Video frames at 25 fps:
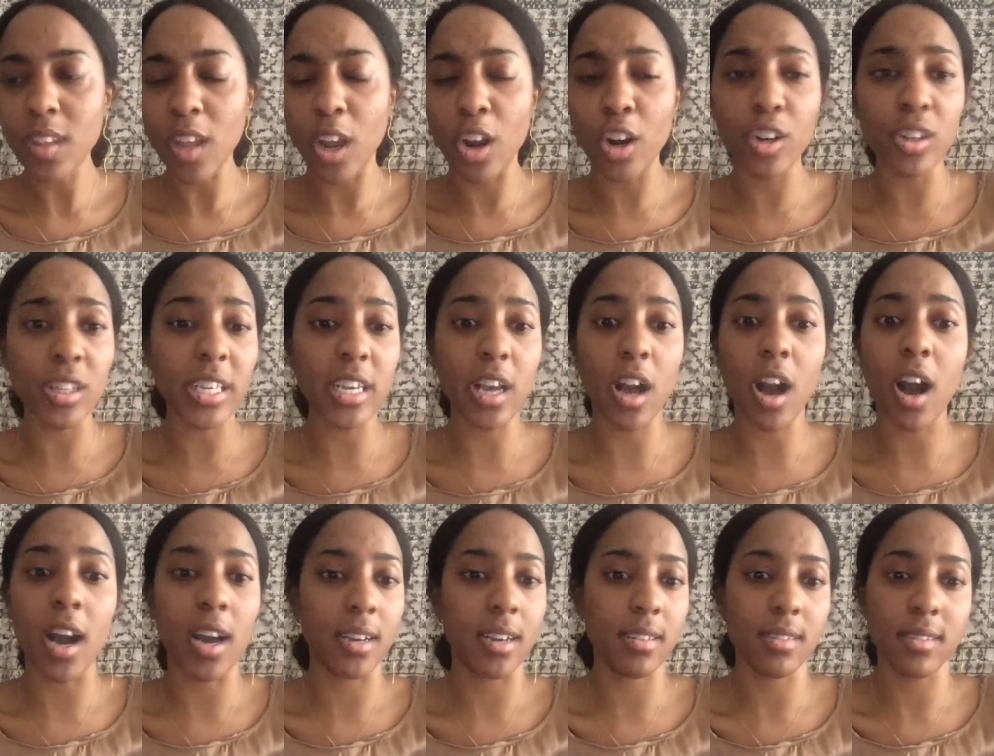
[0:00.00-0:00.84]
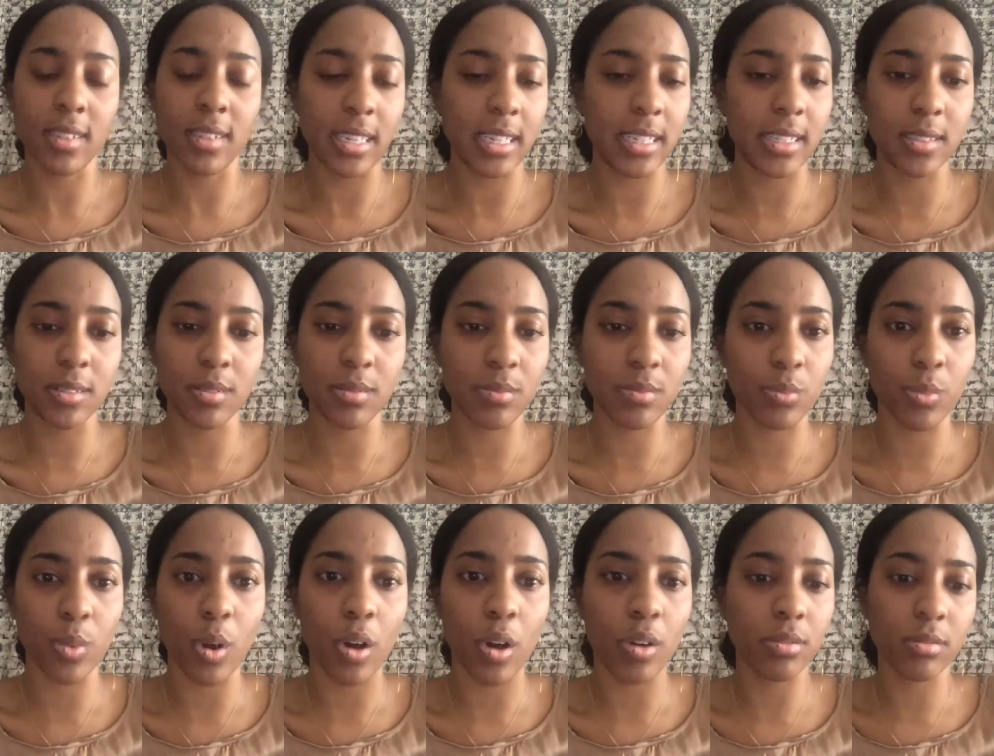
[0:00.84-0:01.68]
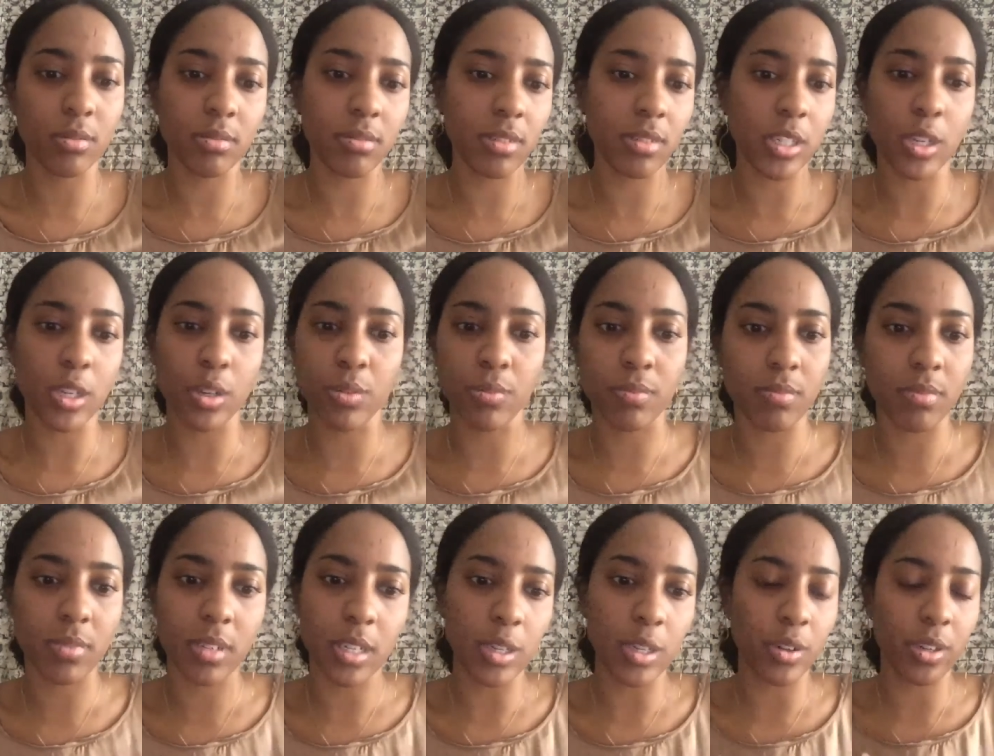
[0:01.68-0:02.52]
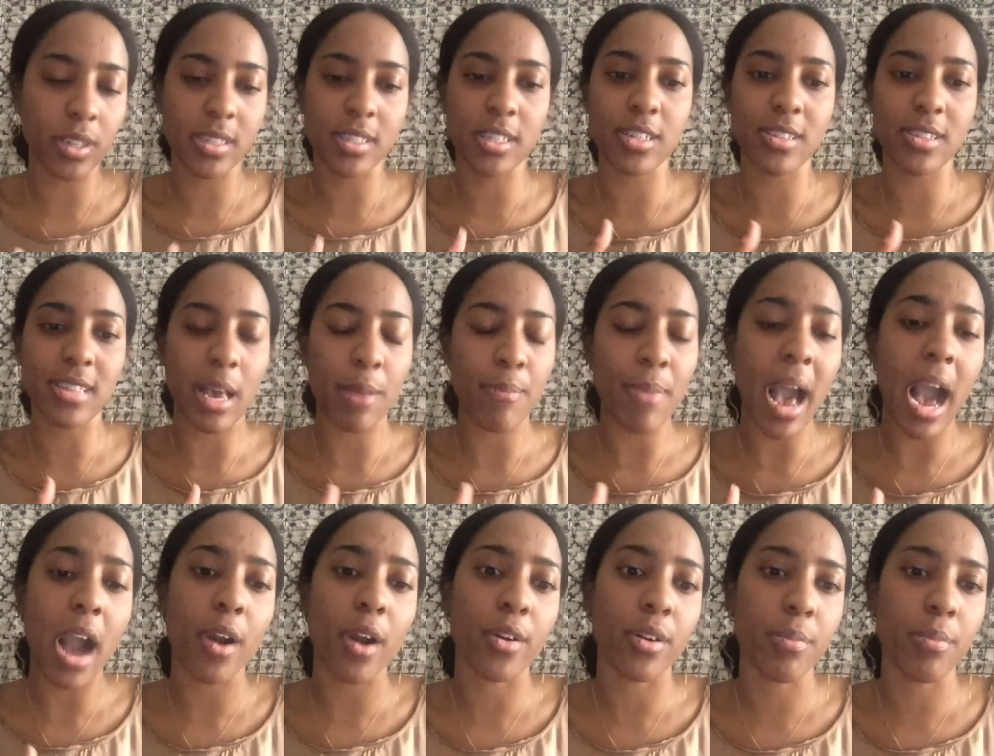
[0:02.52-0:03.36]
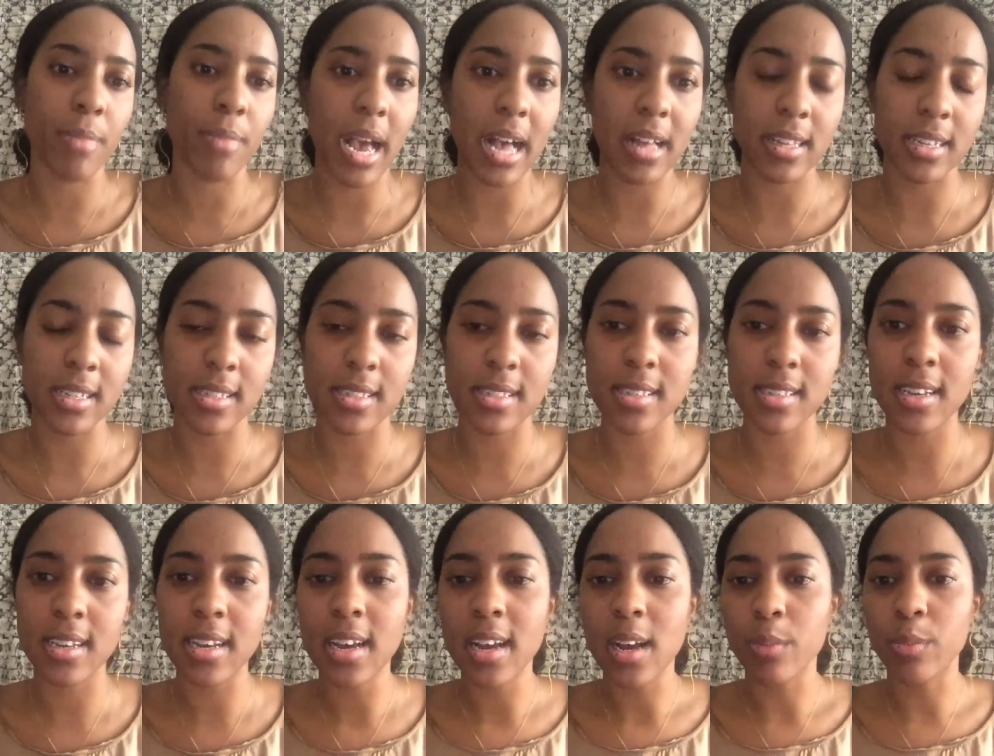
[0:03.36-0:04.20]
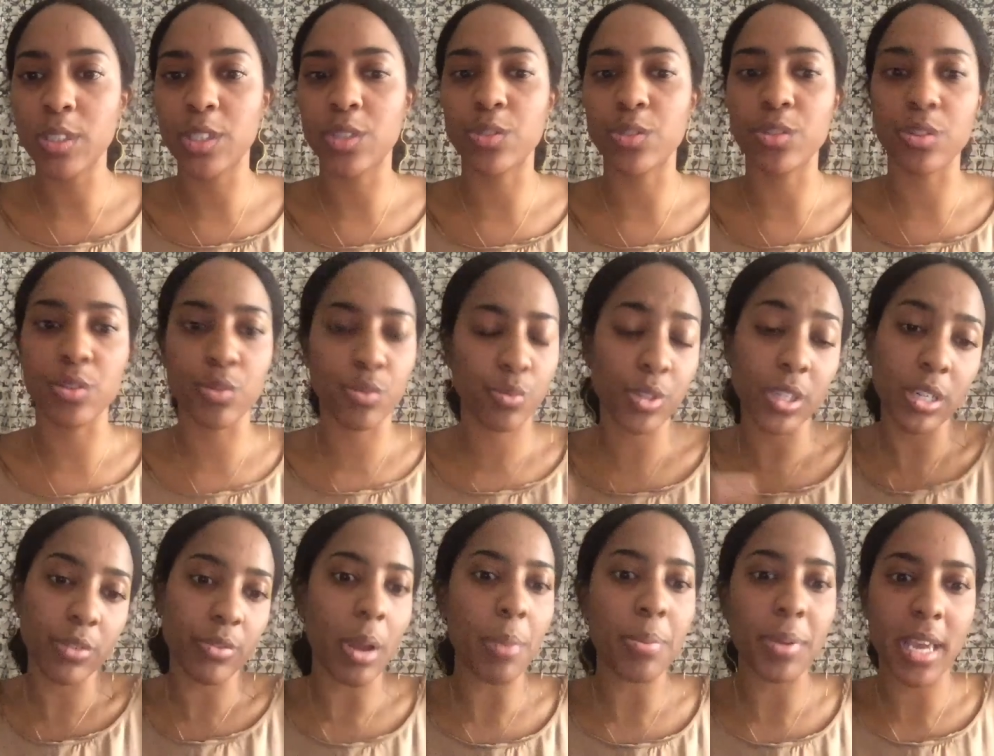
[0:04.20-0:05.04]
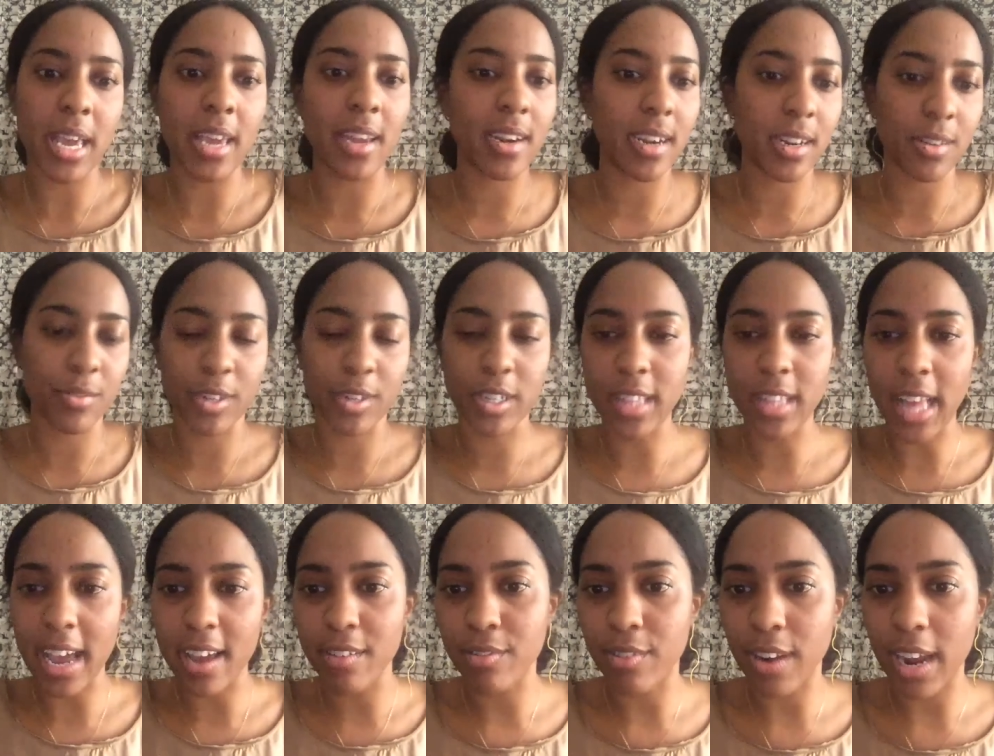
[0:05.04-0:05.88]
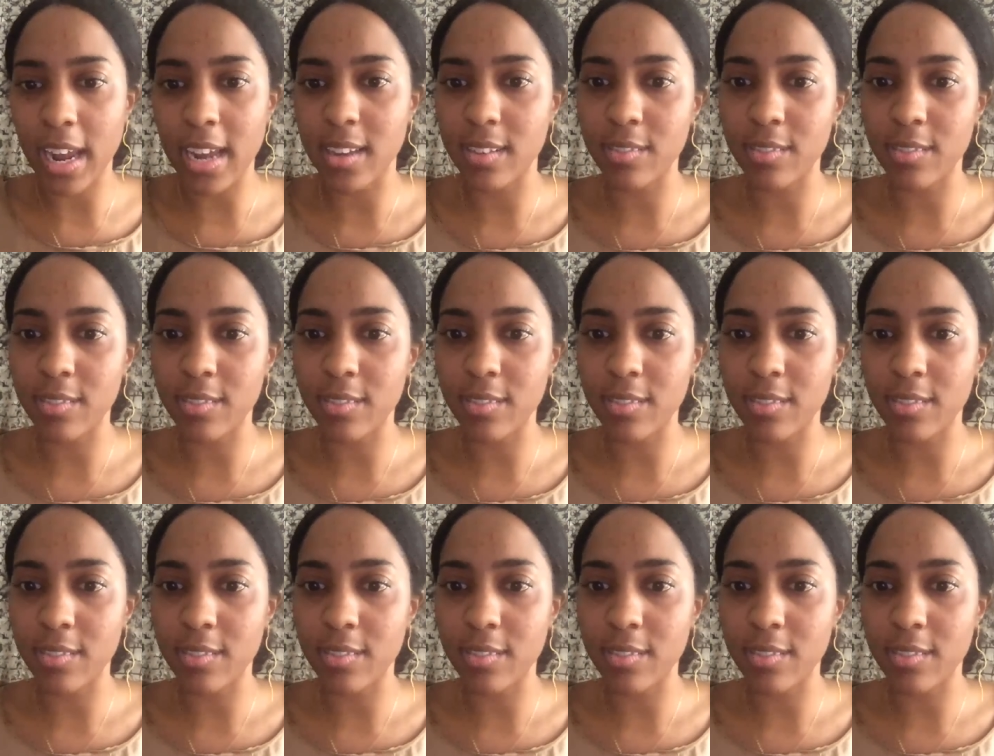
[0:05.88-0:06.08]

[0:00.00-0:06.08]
early on and won't, you know, you know, because there's that power imbalance, which is really replicated in real life, right?